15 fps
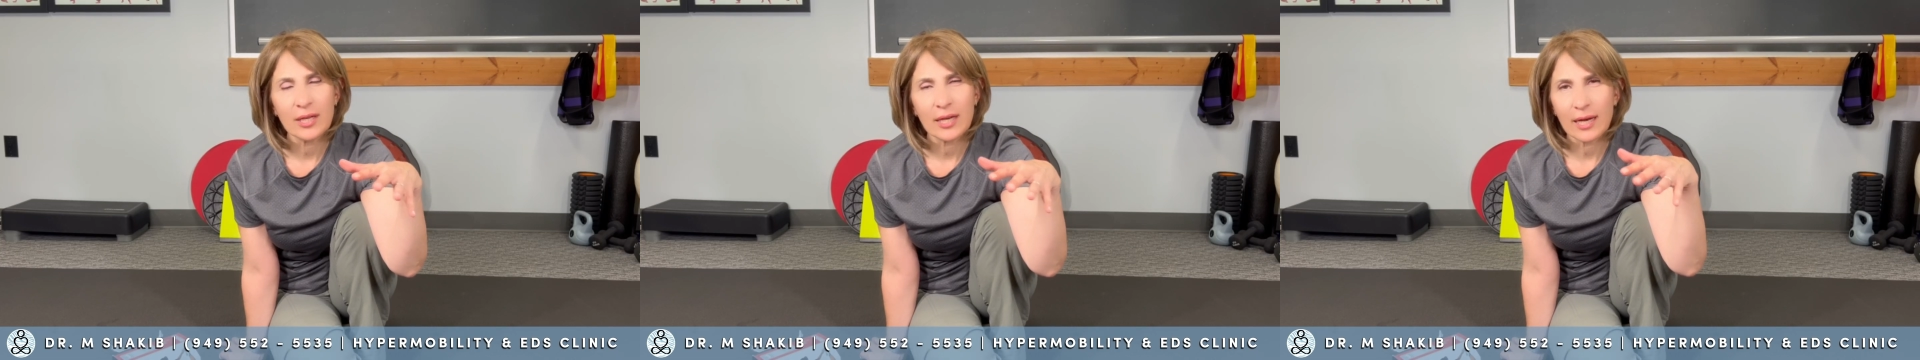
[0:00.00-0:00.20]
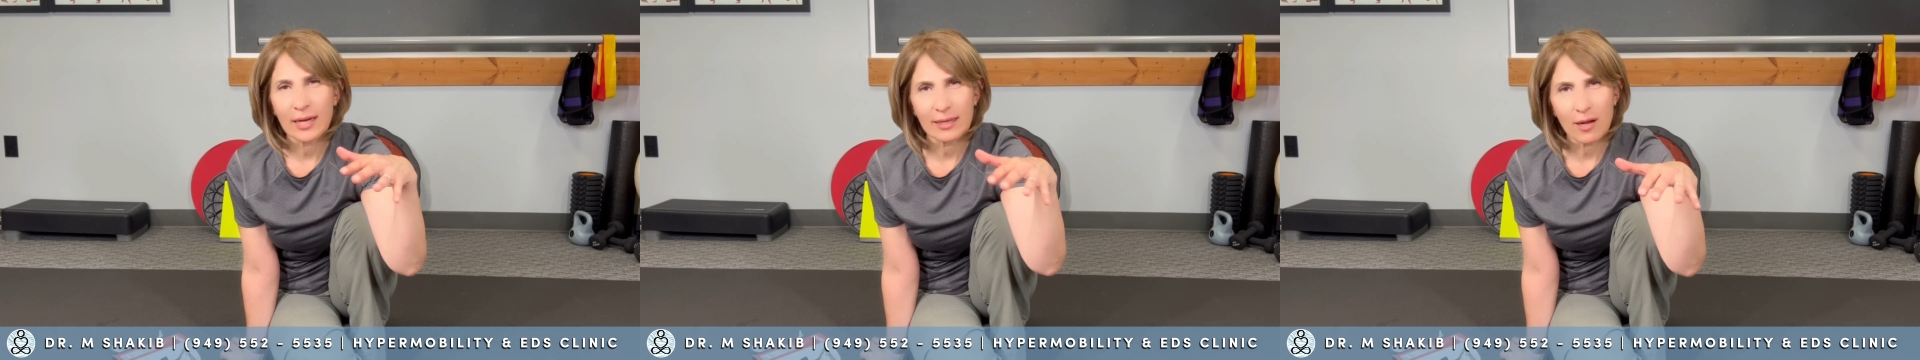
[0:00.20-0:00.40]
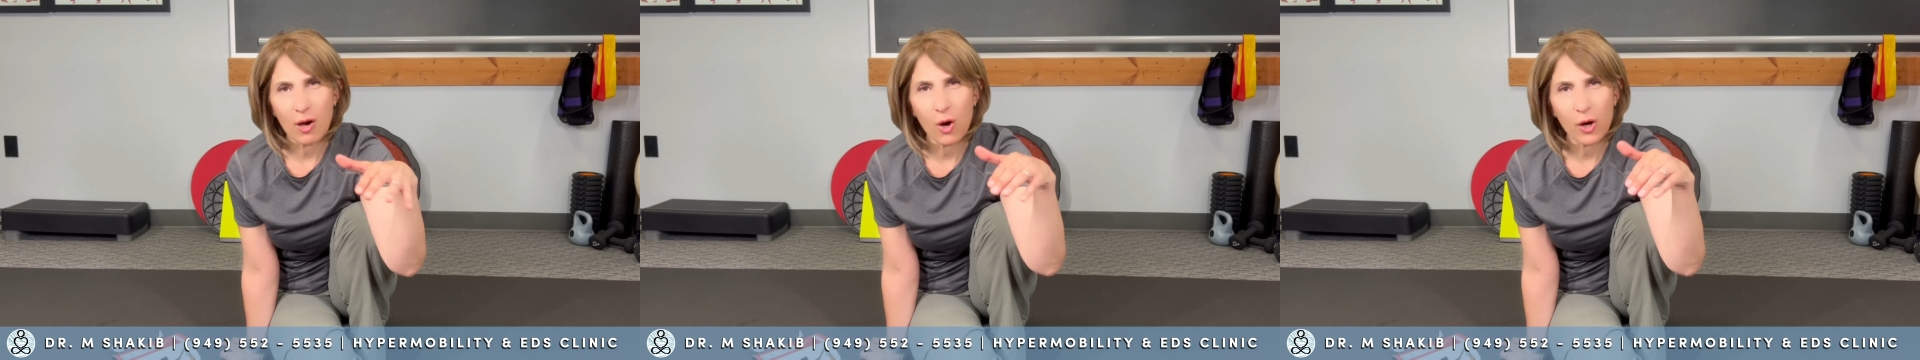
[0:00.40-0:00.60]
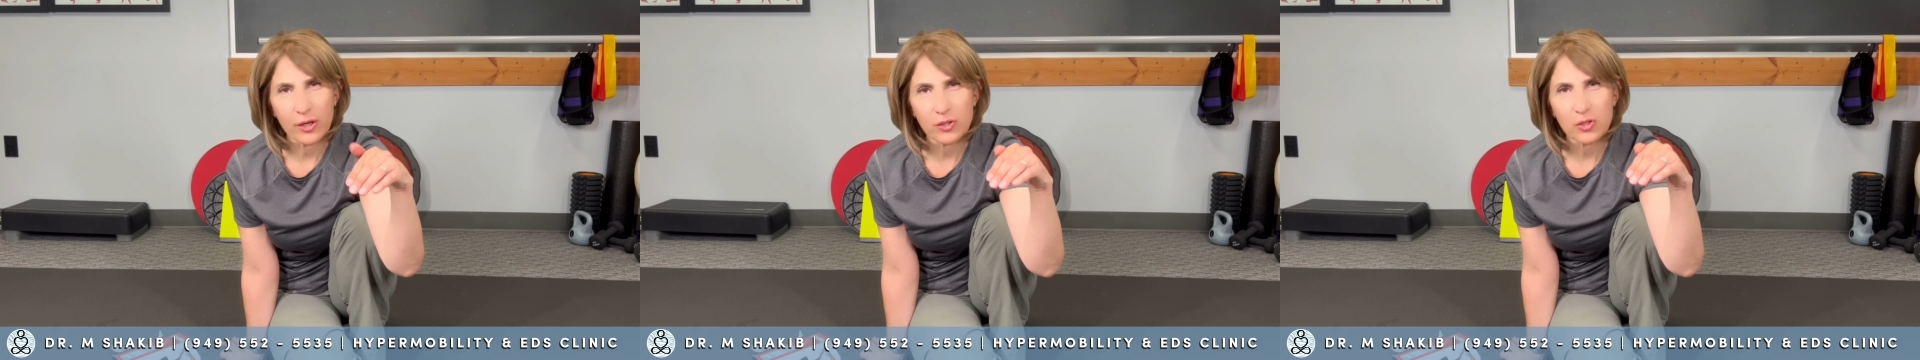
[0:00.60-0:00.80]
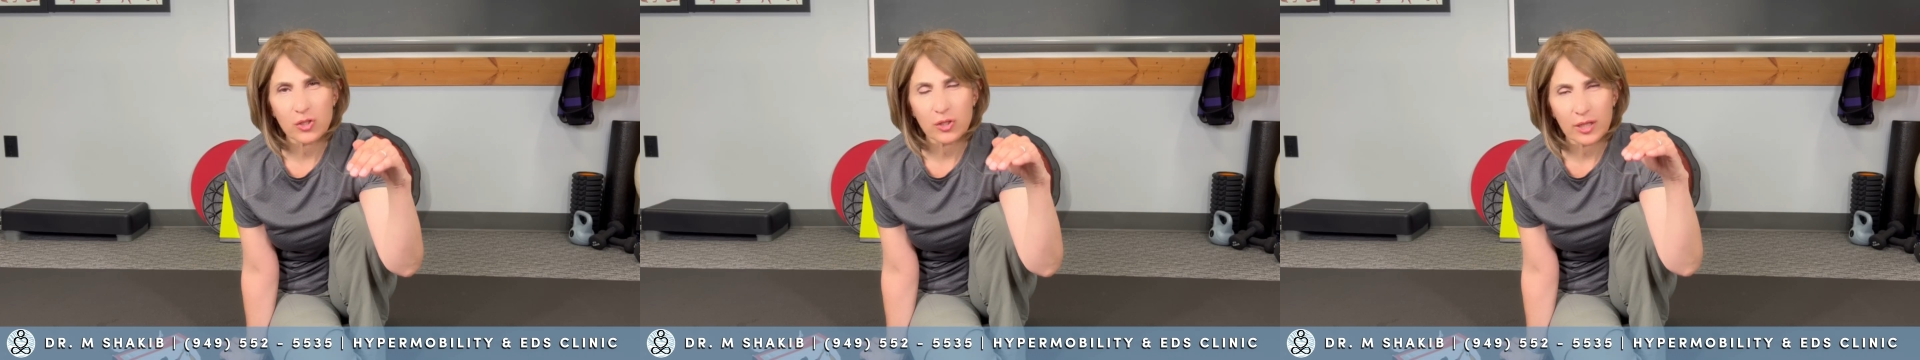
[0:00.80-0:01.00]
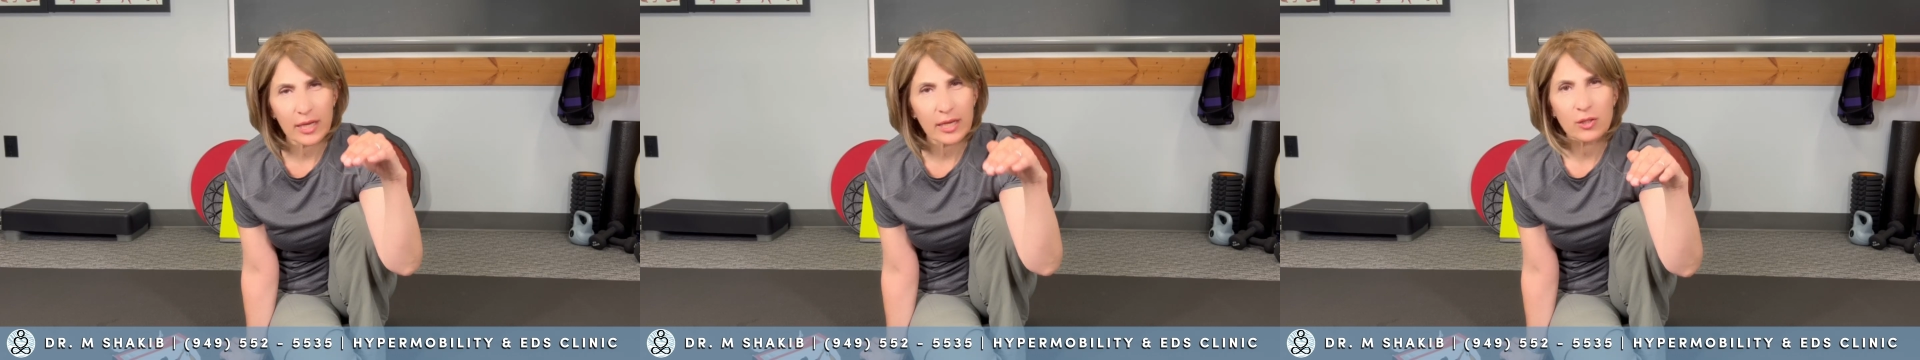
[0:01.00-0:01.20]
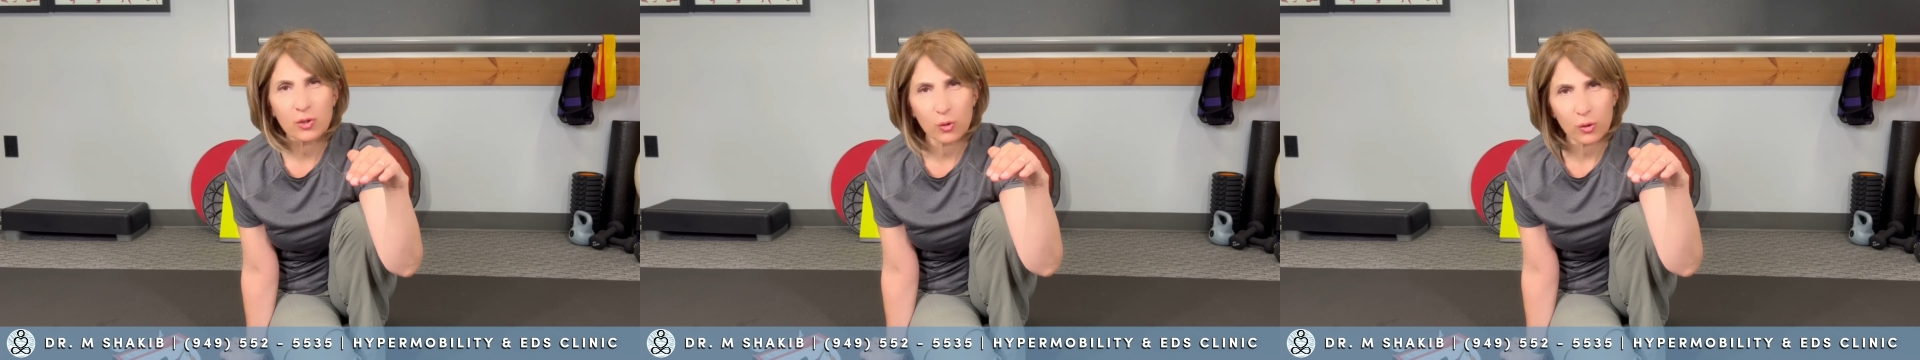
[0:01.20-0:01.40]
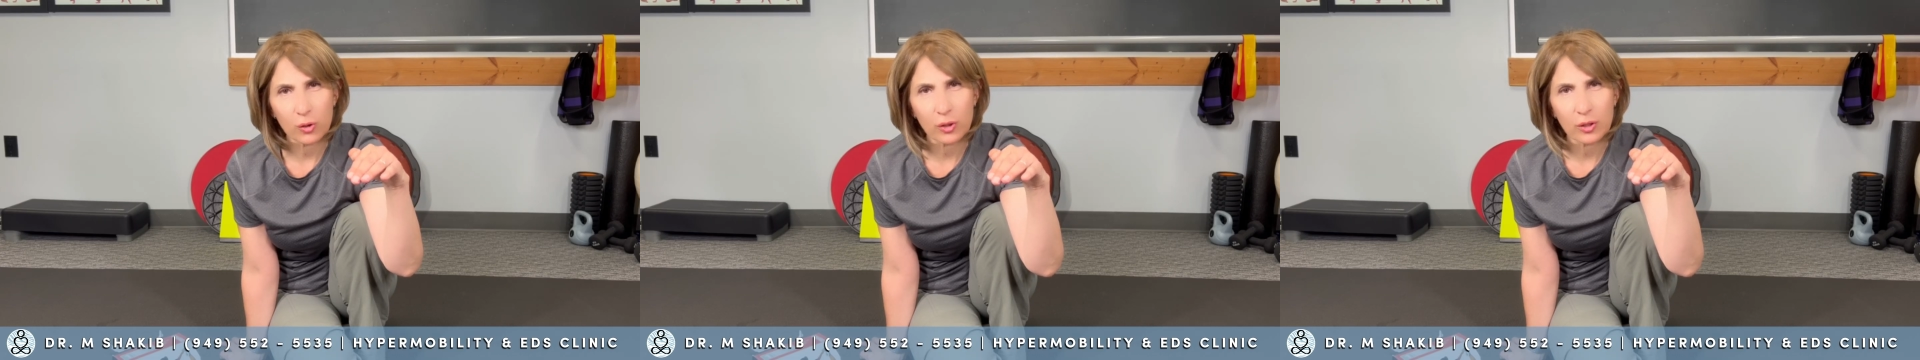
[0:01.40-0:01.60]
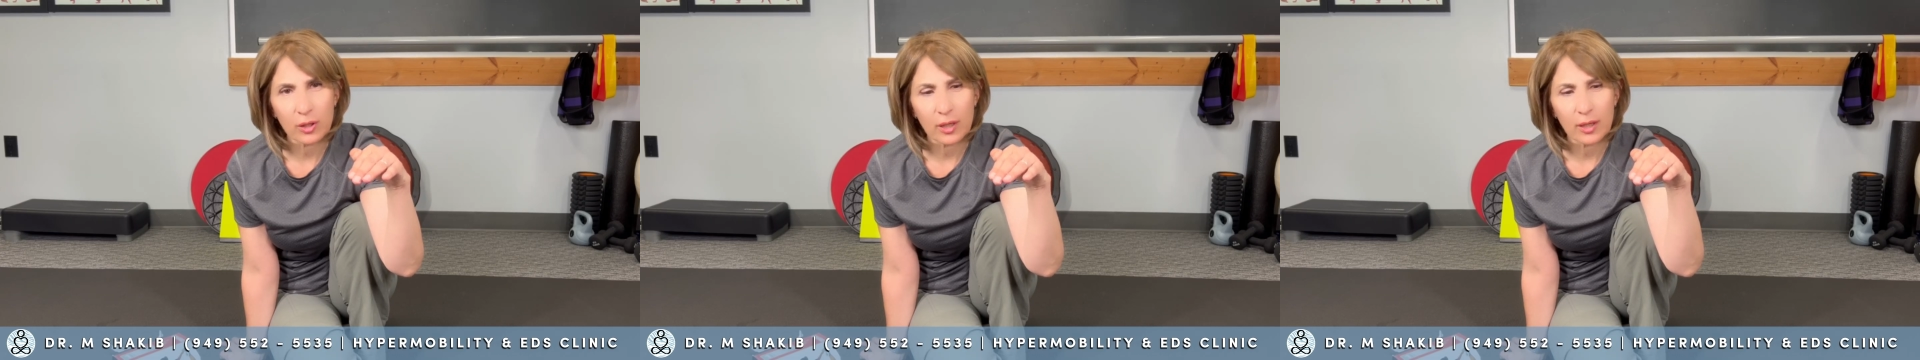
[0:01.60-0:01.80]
an arch in your